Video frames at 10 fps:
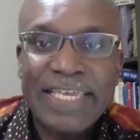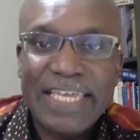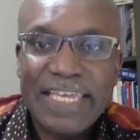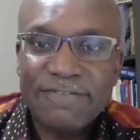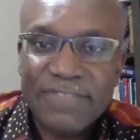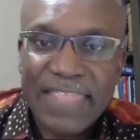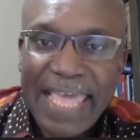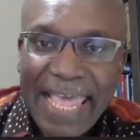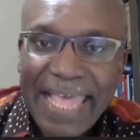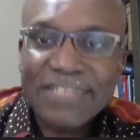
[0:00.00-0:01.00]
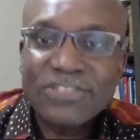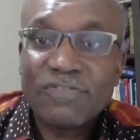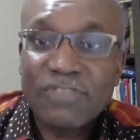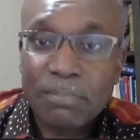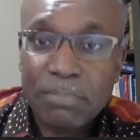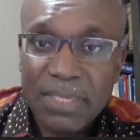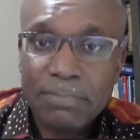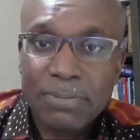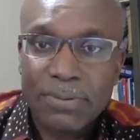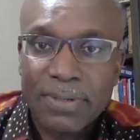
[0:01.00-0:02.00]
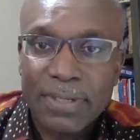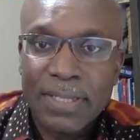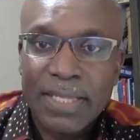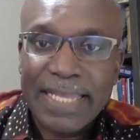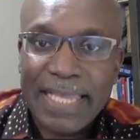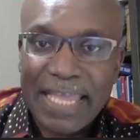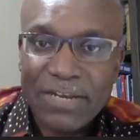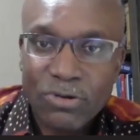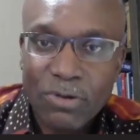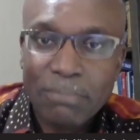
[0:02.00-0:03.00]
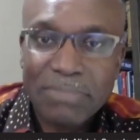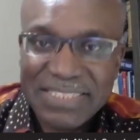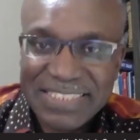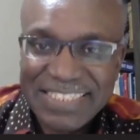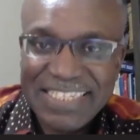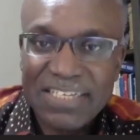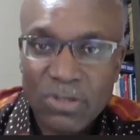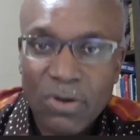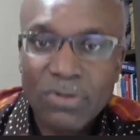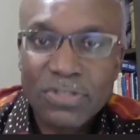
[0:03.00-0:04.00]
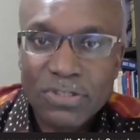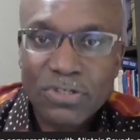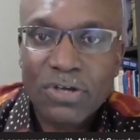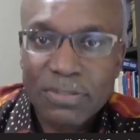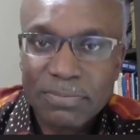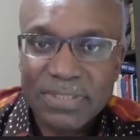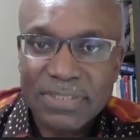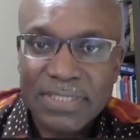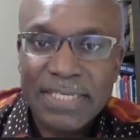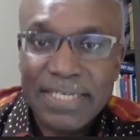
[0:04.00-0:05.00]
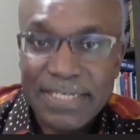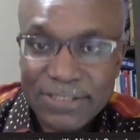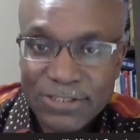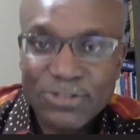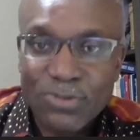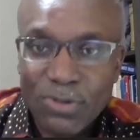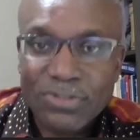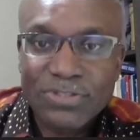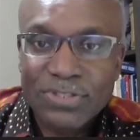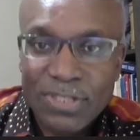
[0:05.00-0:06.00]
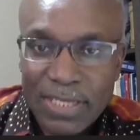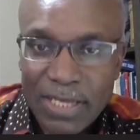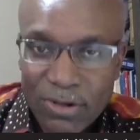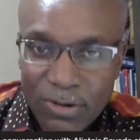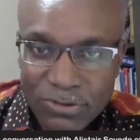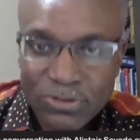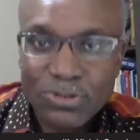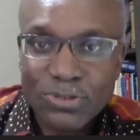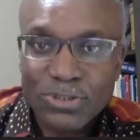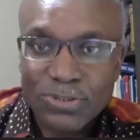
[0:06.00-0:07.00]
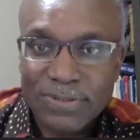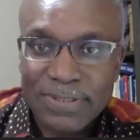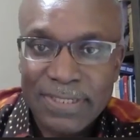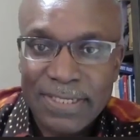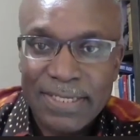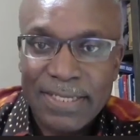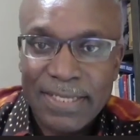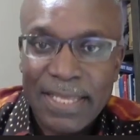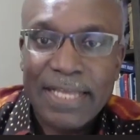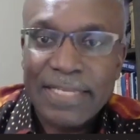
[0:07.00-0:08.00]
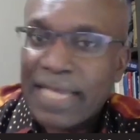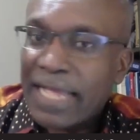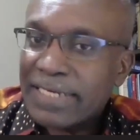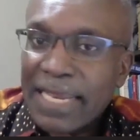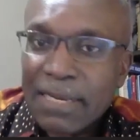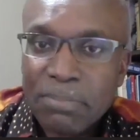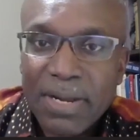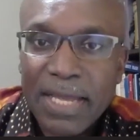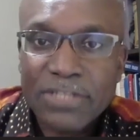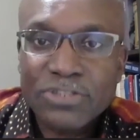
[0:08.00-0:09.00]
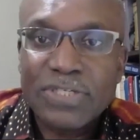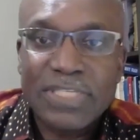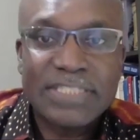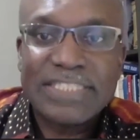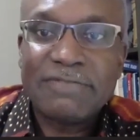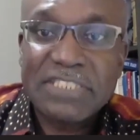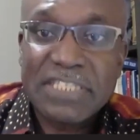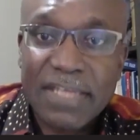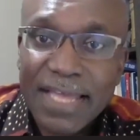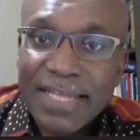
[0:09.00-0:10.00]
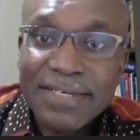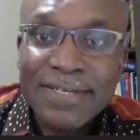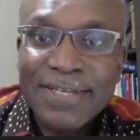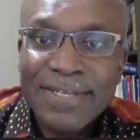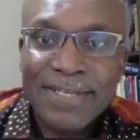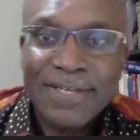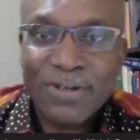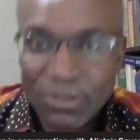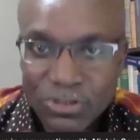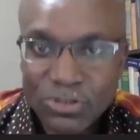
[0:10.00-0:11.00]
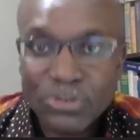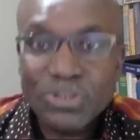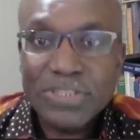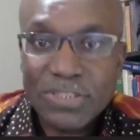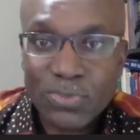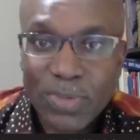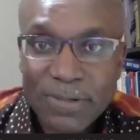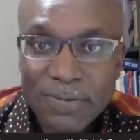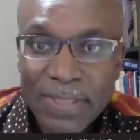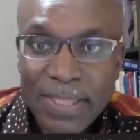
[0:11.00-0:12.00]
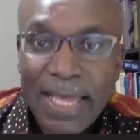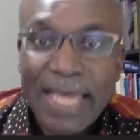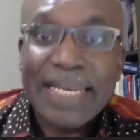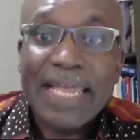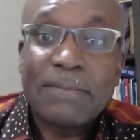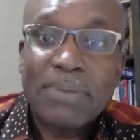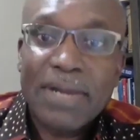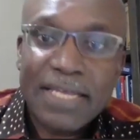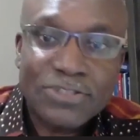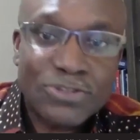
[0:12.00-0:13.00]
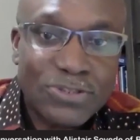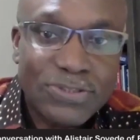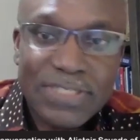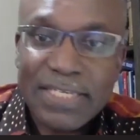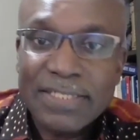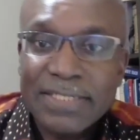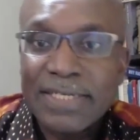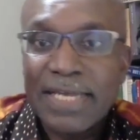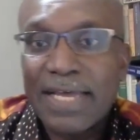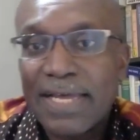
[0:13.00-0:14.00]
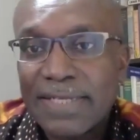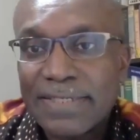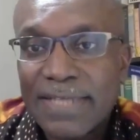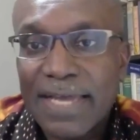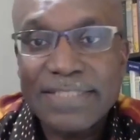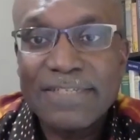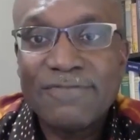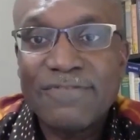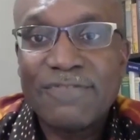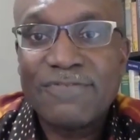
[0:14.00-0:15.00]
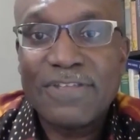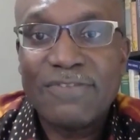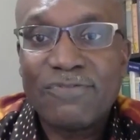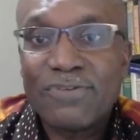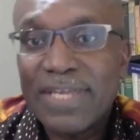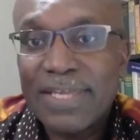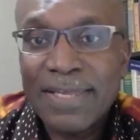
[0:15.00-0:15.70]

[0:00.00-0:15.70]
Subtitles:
If the hands of the people cannot be seen on the document, it is not a constitution. And that applies to the 79 Constitution as well. And that applies to the 1953